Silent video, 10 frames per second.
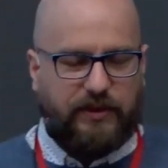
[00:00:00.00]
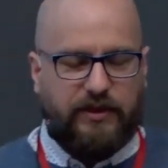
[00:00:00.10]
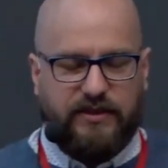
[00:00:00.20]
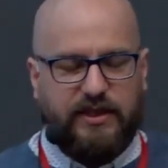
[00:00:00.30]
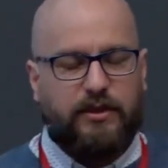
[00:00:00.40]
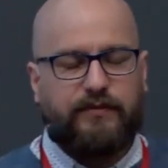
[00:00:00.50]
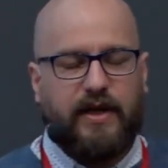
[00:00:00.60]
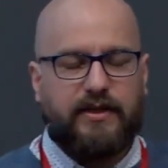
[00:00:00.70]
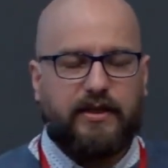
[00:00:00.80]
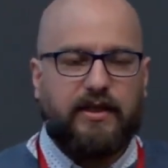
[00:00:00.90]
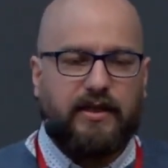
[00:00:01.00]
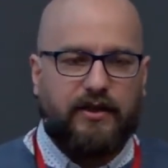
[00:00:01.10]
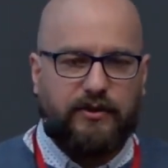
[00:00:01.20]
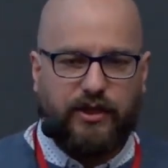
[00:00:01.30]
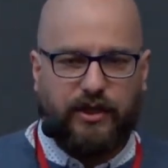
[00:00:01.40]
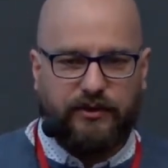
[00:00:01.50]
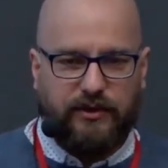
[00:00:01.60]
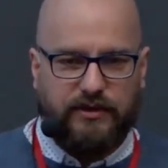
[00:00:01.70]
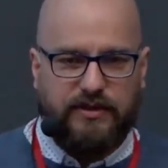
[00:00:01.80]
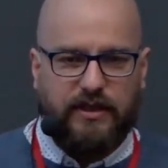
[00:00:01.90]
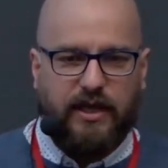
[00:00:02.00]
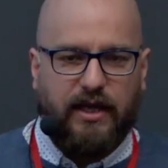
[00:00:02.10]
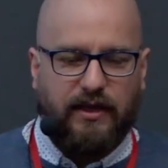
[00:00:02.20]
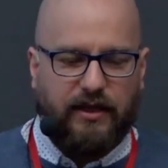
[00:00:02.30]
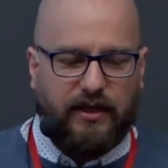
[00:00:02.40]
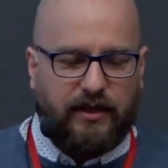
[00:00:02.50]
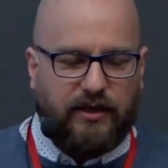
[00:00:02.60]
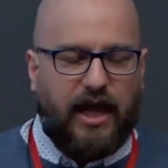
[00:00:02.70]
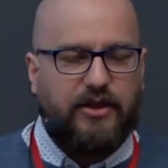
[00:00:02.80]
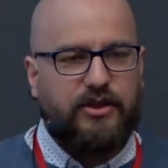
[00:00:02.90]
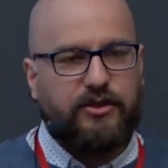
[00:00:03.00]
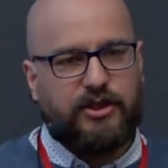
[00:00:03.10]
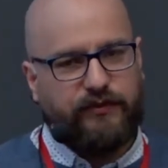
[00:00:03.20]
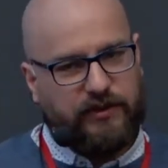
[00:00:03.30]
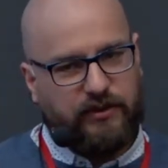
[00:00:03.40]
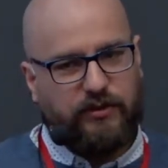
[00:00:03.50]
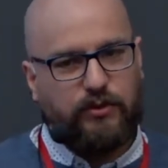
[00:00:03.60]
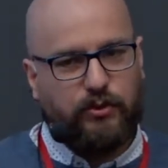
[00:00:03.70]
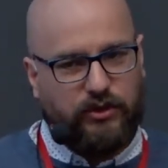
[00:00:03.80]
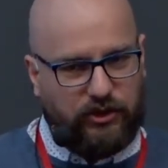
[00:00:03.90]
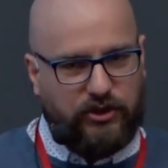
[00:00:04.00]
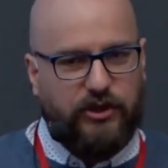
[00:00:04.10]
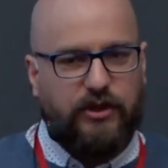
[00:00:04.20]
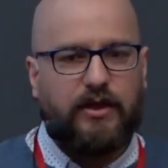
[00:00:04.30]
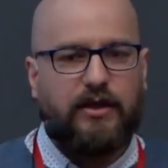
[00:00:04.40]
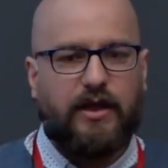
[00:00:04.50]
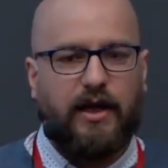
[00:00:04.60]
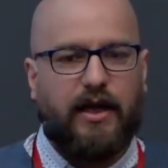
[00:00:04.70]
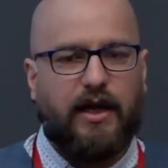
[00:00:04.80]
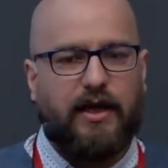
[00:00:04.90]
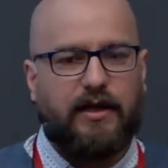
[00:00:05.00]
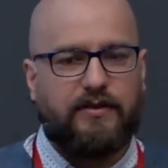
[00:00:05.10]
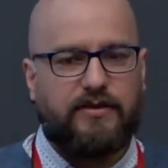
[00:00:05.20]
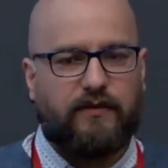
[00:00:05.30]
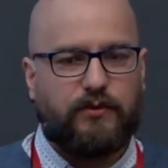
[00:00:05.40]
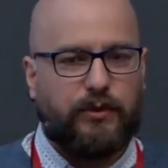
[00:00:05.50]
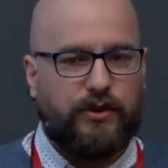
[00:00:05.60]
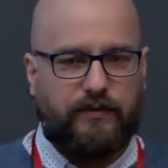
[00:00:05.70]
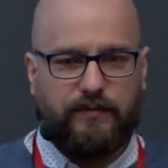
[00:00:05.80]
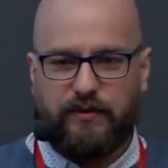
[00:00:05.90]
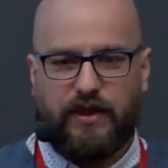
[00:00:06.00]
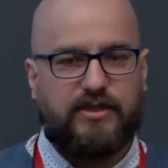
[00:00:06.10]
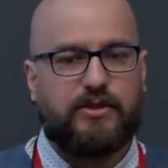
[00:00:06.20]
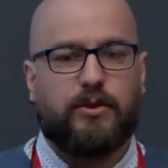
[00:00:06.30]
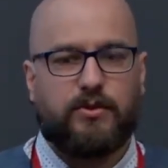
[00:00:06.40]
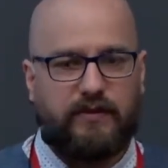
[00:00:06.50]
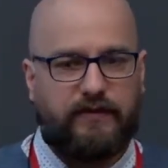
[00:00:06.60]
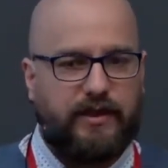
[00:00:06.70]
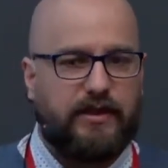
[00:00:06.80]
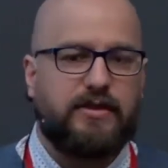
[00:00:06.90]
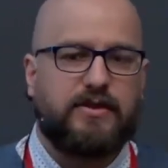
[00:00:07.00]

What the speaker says: instead of any other kernels, actually shifted to teaching software exclusively,